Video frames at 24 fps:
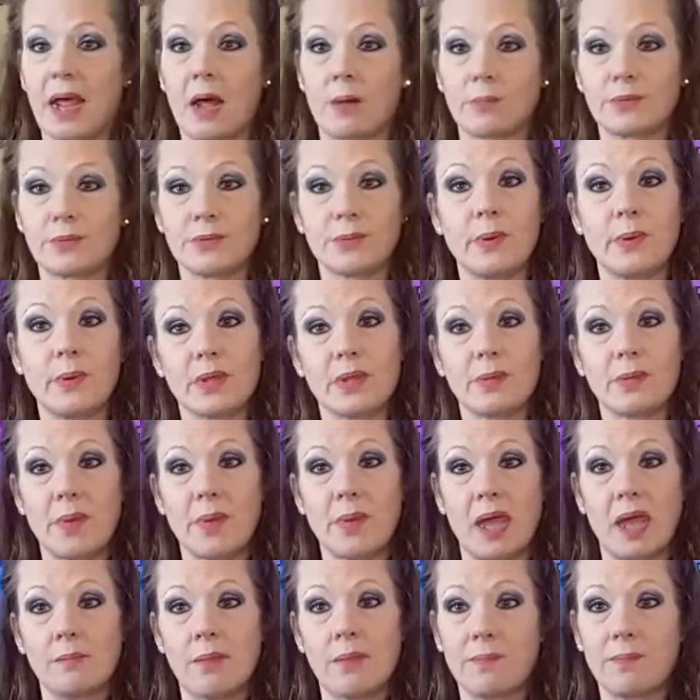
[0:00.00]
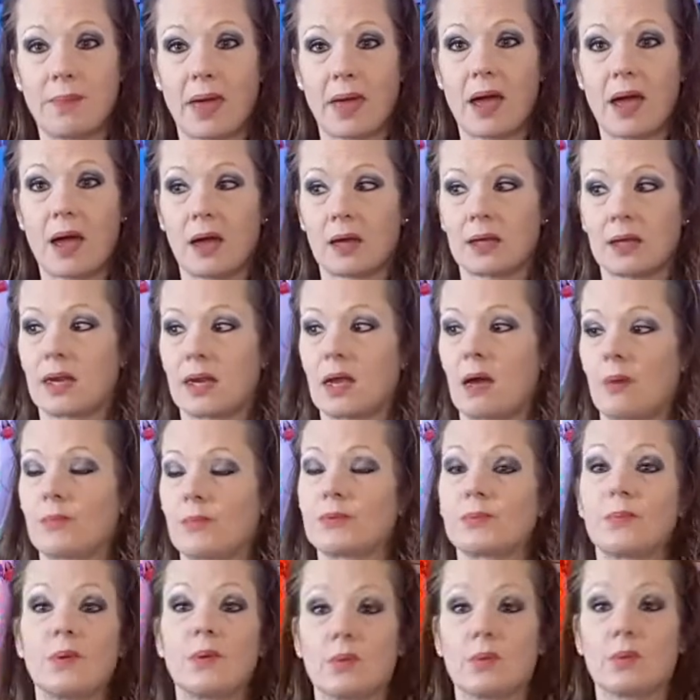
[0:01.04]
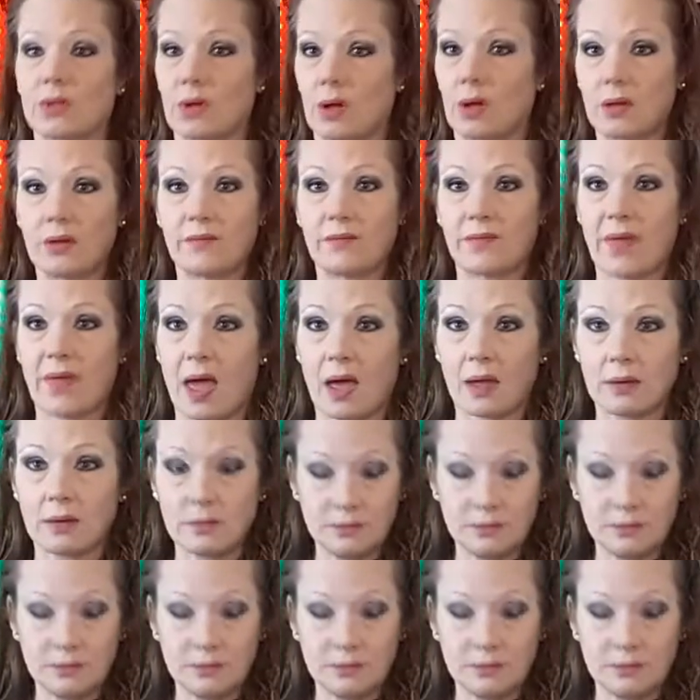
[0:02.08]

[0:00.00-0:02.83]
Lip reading: It helps me with the pain in my back. It helps me with all of that.